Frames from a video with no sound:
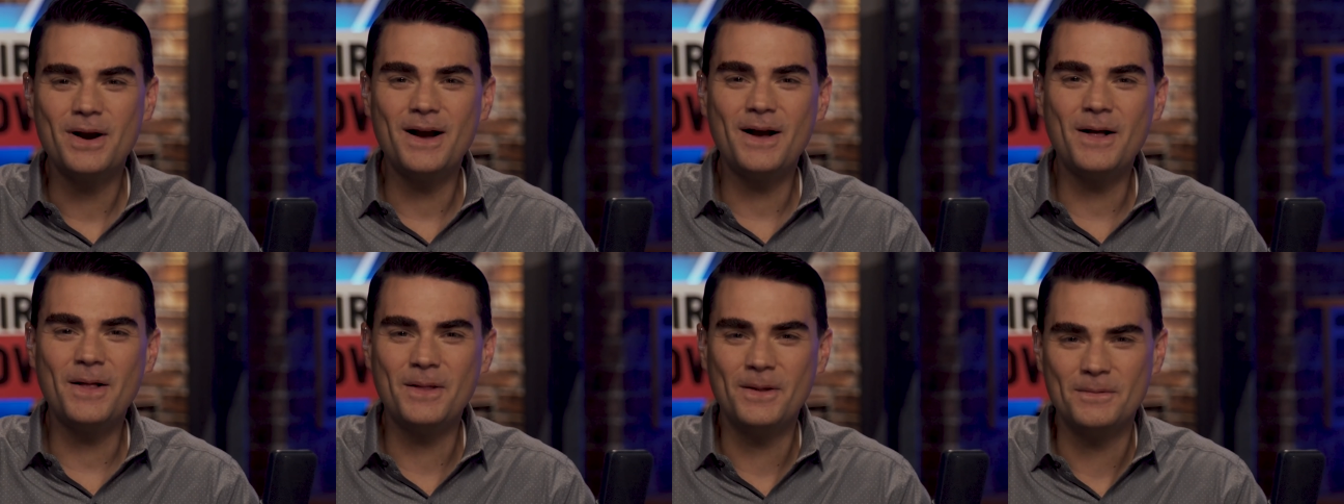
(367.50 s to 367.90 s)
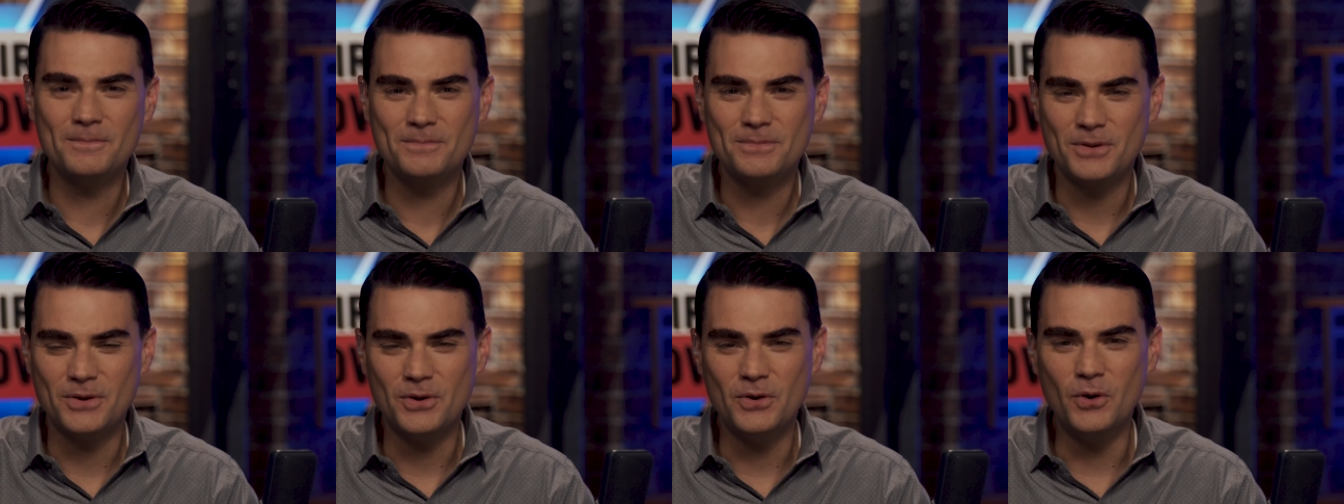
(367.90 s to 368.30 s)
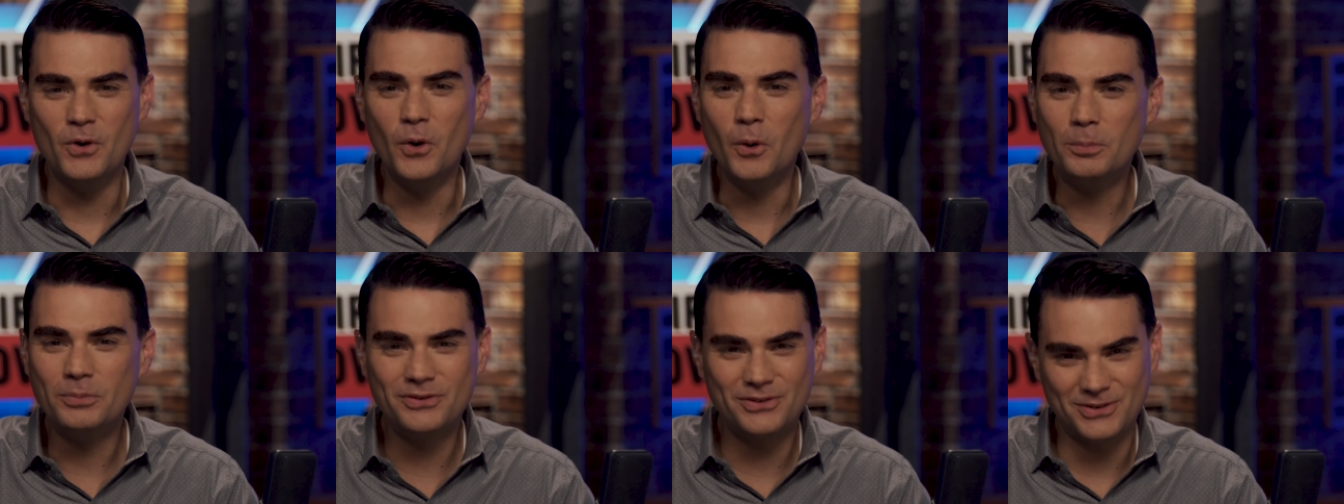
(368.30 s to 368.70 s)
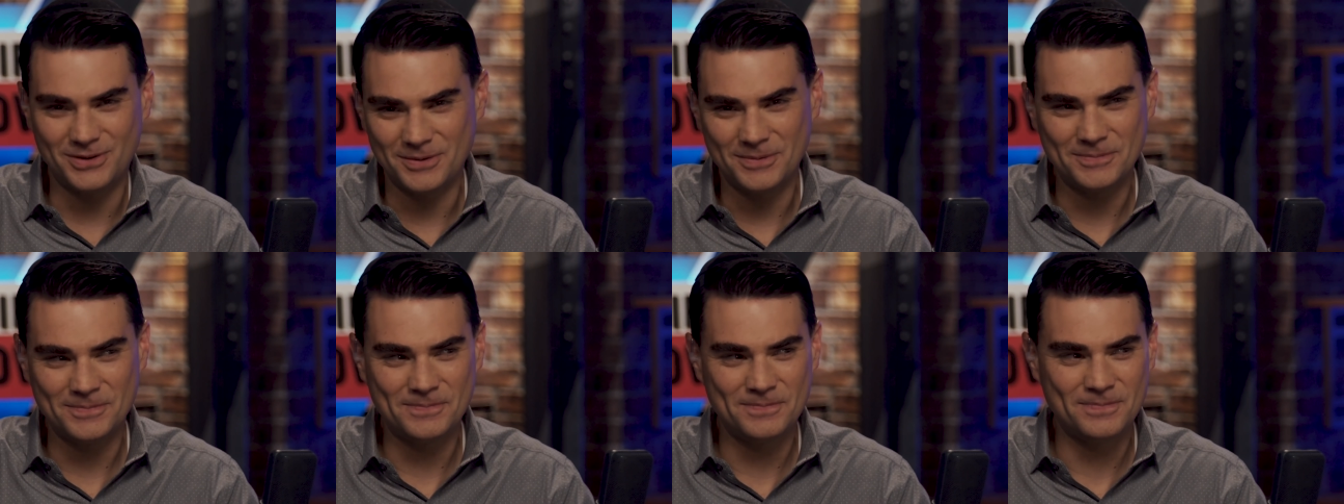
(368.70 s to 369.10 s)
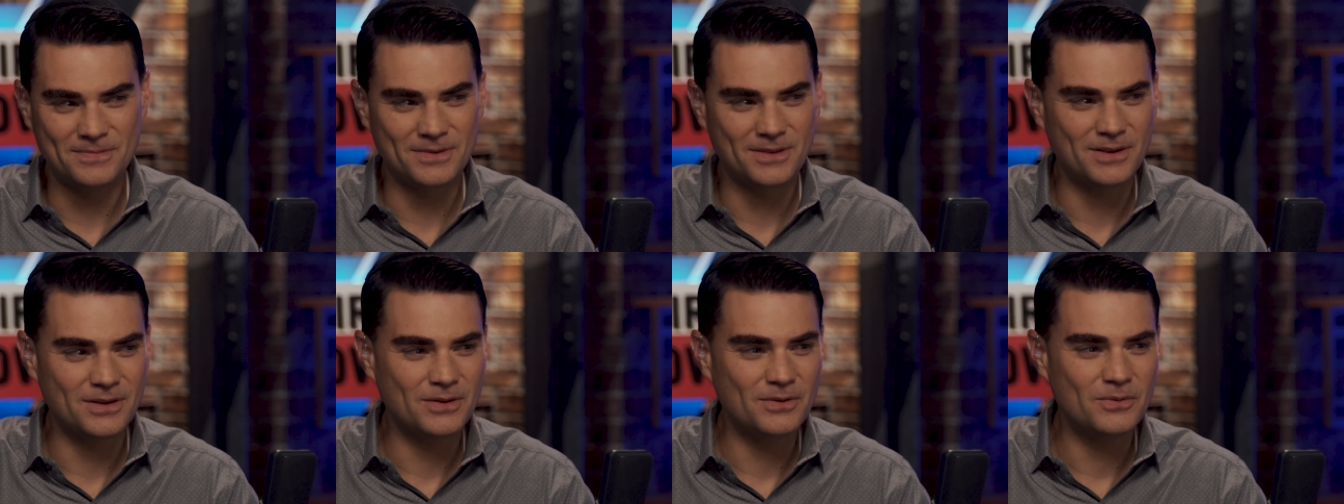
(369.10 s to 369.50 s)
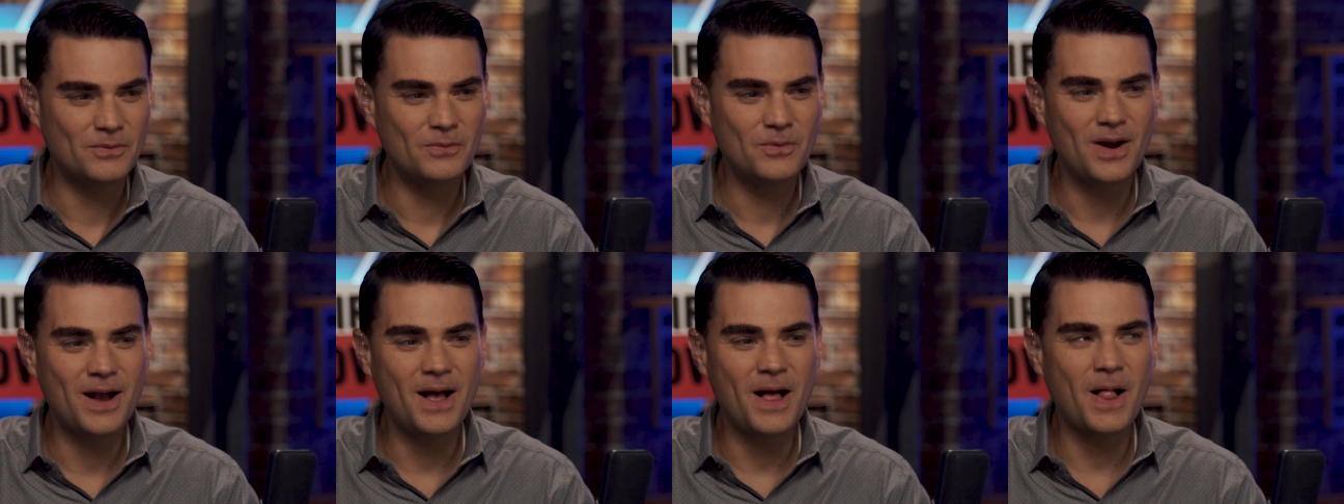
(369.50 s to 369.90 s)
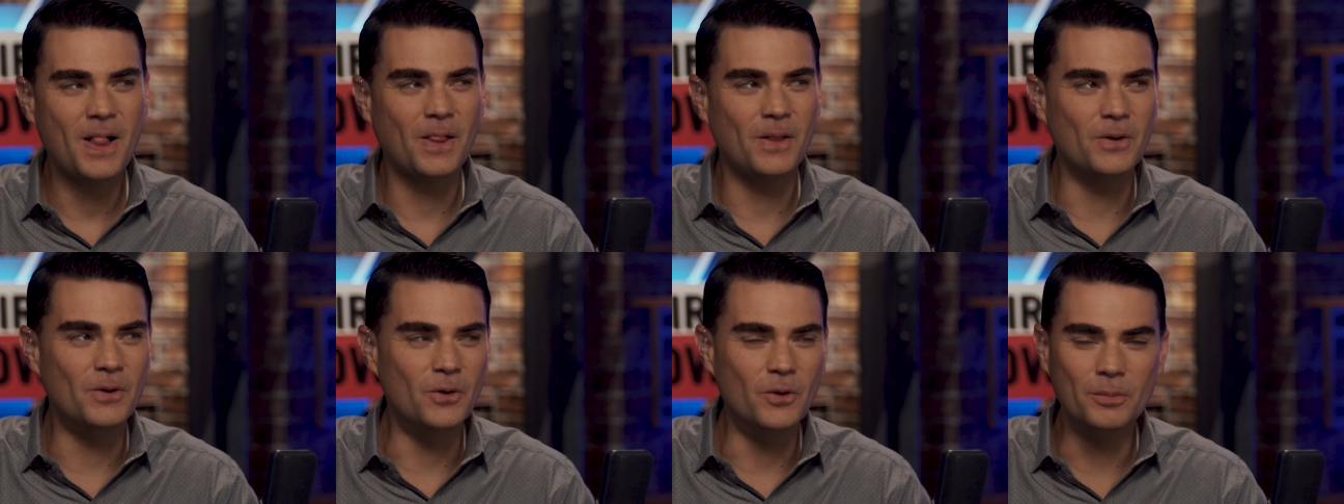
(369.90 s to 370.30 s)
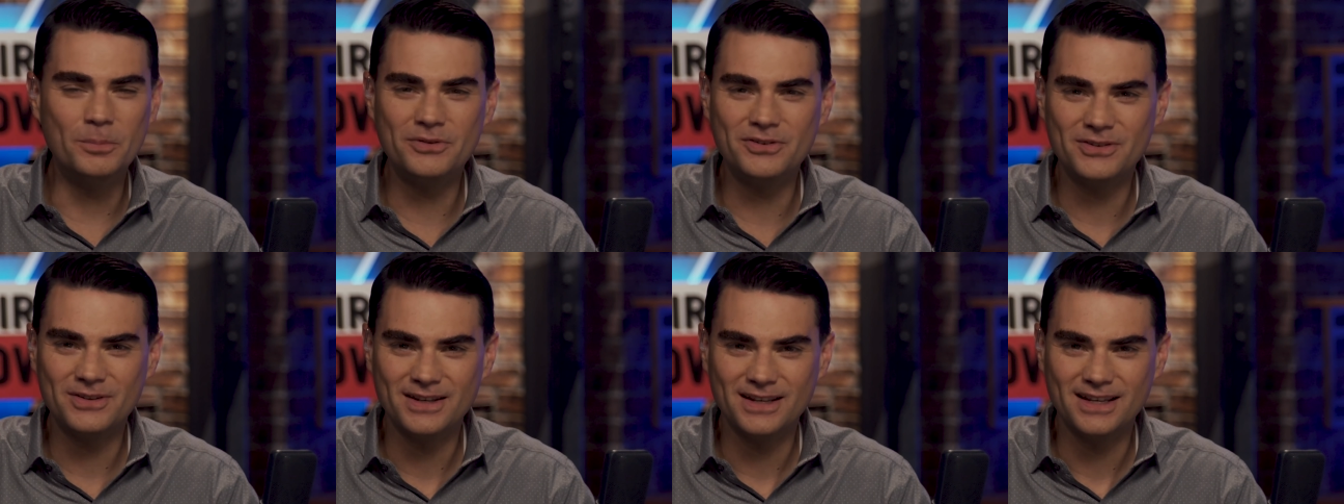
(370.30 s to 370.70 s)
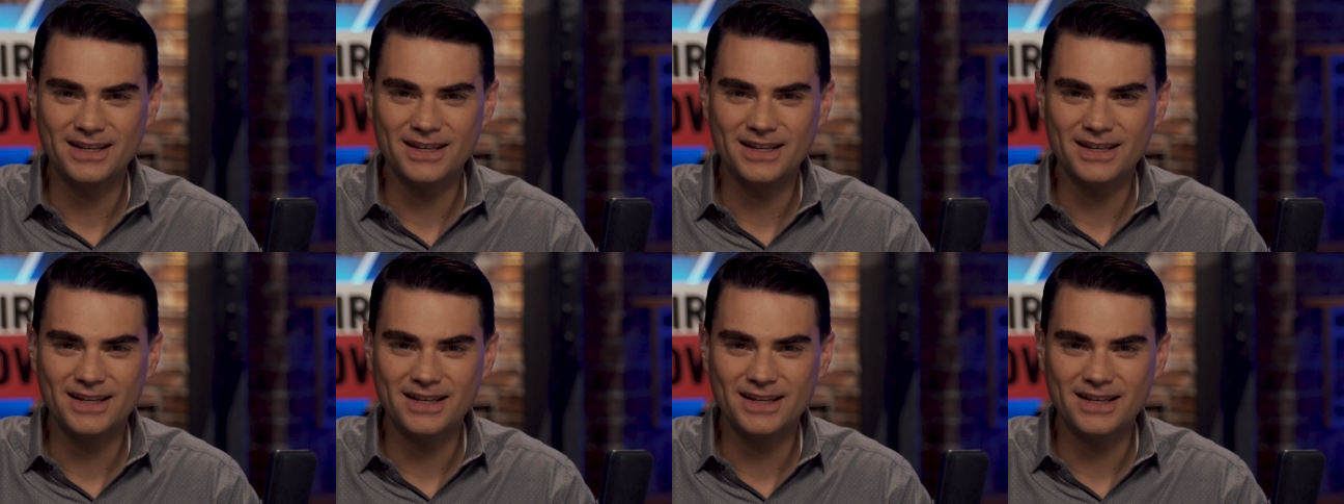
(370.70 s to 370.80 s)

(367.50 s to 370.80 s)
well, oops. Well, oops.